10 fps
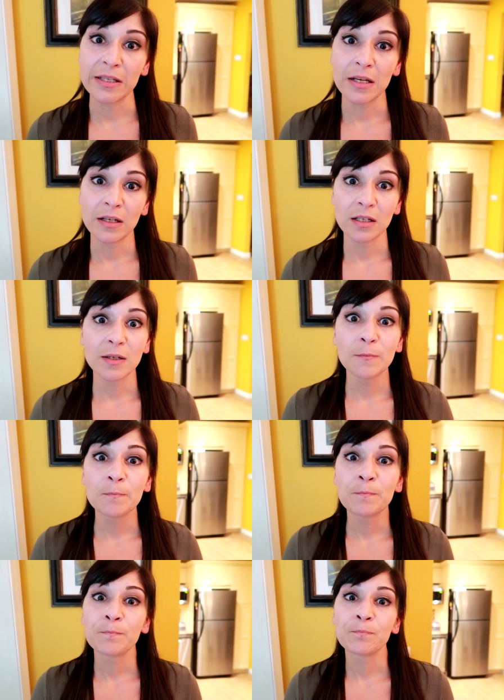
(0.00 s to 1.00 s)
You get, you,
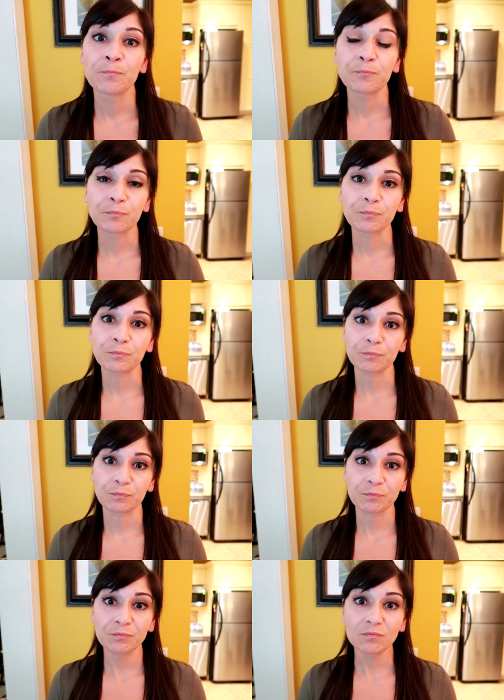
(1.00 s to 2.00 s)
you're allowed to have some
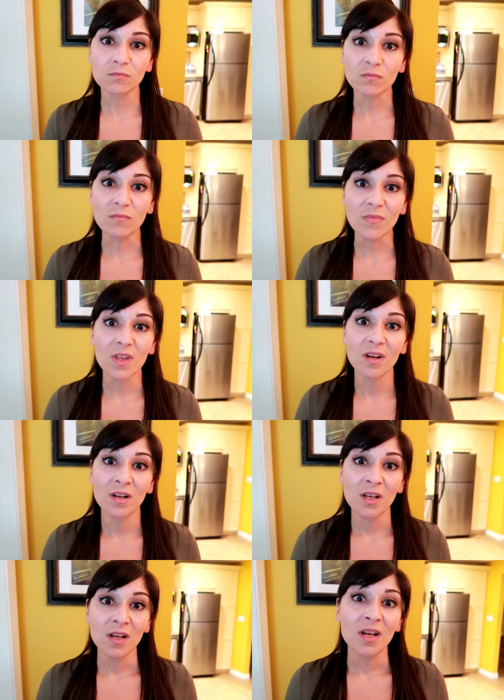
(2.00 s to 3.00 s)
Halloween candy
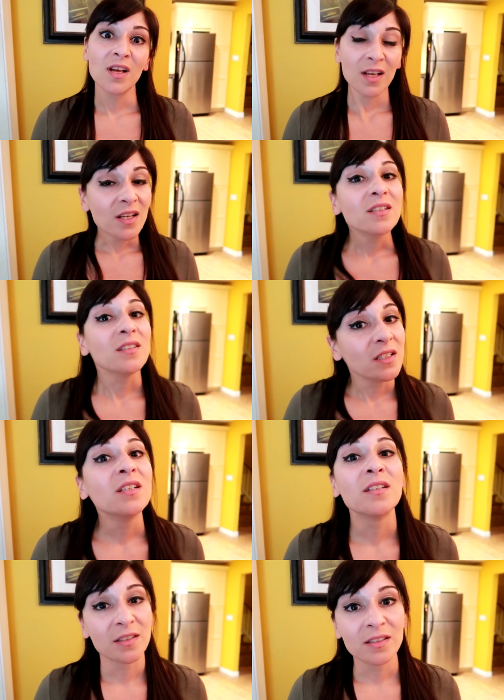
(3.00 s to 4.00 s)
too. Not just every other
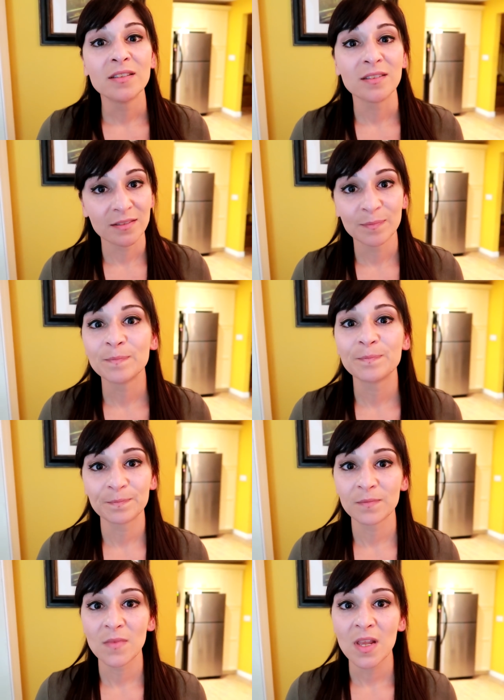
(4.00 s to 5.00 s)
kid gets the
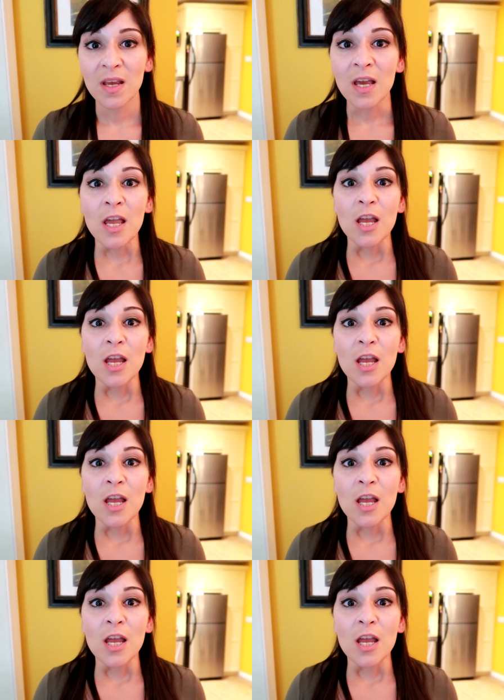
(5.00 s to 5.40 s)
Halloween candy.